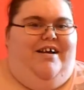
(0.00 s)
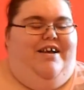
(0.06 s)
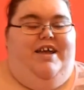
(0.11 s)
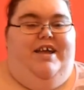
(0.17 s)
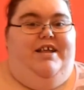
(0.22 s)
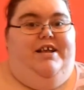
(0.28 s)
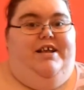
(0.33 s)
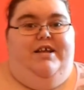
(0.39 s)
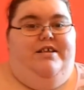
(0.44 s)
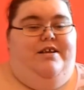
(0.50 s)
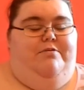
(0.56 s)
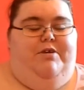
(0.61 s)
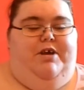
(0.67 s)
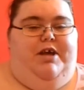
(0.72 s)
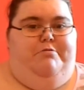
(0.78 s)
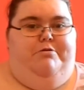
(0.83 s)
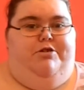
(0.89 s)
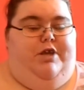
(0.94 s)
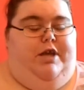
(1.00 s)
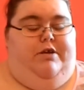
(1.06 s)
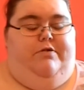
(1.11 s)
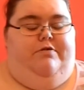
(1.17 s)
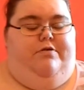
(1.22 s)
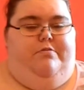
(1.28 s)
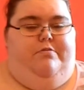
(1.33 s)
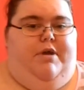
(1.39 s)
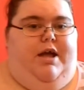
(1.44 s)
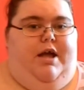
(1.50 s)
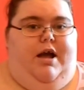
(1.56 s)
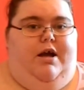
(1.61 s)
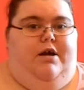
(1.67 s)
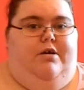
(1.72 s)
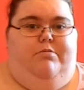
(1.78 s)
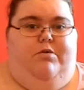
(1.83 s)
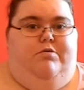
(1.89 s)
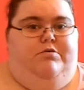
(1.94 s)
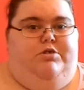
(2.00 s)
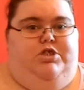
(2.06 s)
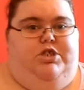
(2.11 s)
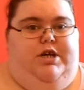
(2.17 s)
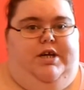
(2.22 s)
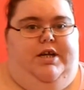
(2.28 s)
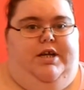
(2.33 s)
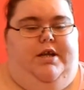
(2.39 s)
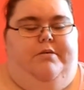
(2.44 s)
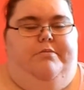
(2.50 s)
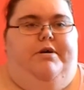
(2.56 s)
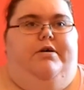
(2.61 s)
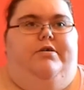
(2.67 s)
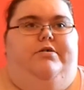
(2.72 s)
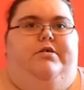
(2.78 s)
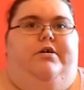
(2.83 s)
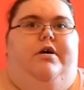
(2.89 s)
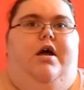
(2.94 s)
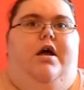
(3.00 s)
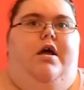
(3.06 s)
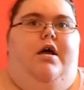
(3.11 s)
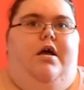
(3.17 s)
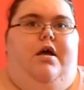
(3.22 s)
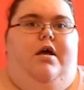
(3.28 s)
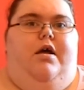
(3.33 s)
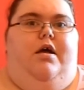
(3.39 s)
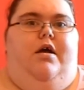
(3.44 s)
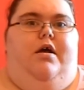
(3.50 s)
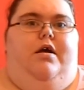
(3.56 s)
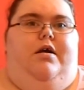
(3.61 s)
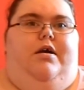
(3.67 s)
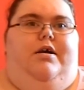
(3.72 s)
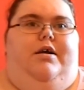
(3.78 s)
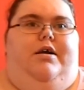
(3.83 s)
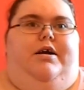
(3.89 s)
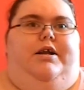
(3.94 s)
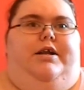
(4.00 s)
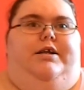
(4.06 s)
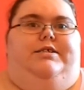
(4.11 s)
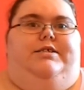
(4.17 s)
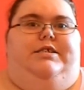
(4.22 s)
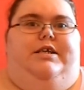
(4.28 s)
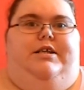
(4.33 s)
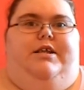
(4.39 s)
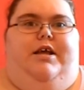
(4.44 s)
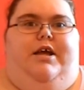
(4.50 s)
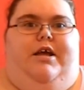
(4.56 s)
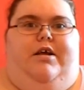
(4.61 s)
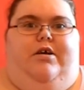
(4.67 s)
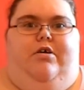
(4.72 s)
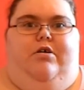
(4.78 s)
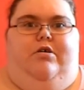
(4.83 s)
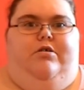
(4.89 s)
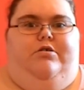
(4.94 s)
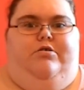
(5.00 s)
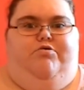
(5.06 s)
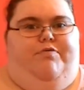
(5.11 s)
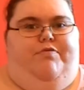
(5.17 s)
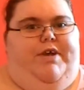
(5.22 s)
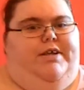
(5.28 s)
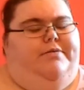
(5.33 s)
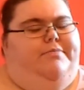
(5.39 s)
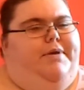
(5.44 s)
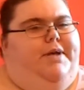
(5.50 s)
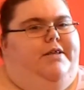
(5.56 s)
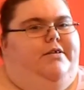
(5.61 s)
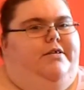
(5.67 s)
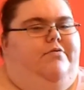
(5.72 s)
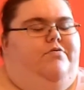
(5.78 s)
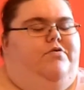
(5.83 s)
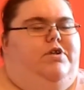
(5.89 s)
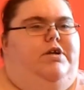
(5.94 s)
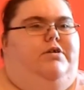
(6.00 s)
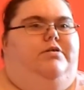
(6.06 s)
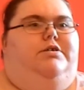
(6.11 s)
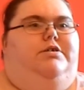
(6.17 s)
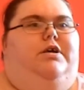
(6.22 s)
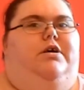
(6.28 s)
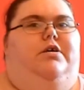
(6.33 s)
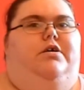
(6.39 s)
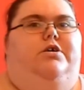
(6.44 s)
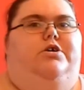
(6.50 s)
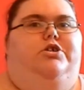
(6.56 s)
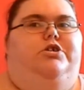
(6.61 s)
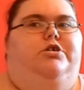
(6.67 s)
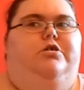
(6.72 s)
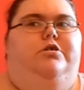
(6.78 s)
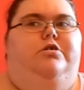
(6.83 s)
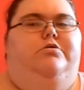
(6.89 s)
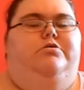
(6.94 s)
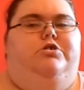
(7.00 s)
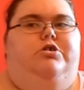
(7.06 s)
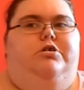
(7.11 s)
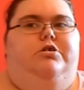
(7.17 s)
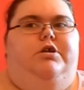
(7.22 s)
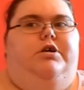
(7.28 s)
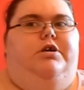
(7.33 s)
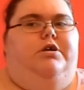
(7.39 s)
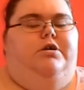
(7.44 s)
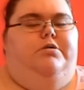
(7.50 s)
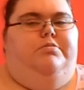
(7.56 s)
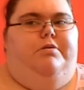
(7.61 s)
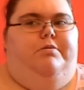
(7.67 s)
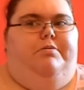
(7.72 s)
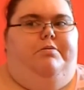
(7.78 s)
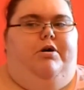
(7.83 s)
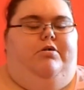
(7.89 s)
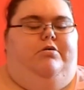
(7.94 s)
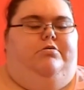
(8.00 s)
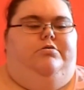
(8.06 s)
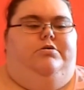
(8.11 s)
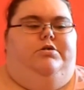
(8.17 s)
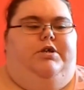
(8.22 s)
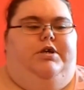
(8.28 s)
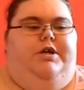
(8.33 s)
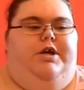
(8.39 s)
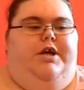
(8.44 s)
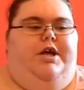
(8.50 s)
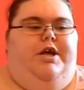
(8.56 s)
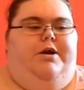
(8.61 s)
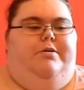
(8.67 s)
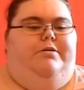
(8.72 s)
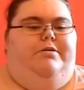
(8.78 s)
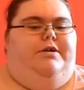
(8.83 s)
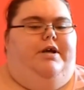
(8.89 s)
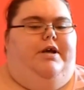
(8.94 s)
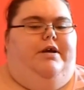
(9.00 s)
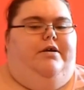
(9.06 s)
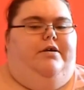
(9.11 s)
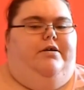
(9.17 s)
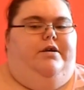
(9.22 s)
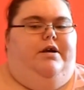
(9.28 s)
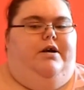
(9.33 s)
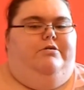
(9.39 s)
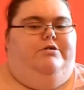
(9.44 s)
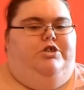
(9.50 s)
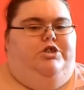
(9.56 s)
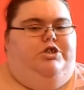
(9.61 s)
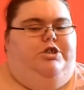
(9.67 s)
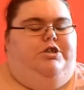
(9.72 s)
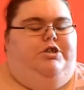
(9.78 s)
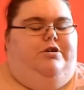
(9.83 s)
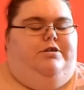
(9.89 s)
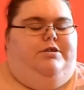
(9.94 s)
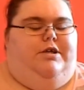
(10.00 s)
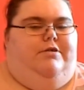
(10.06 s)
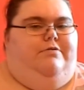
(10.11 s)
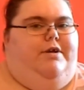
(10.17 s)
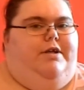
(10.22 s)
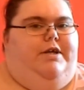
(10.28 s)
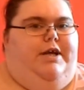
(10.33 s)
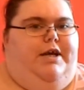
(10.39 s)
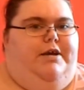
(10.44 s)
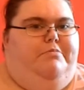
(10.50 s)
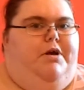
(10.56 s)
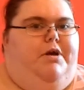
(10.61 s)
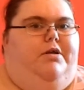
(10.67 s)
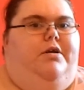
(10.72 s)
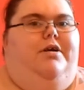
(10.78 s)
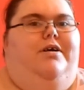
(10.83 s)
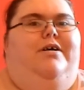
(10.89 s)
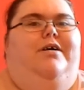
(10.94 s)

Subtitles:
He can never keep a secret from me. I am always checking emails, and I'd seen that, oh, there's a ring being delivered, and I was like, do you know he was going to propose? He was like, how did you know? I was like, I read the email.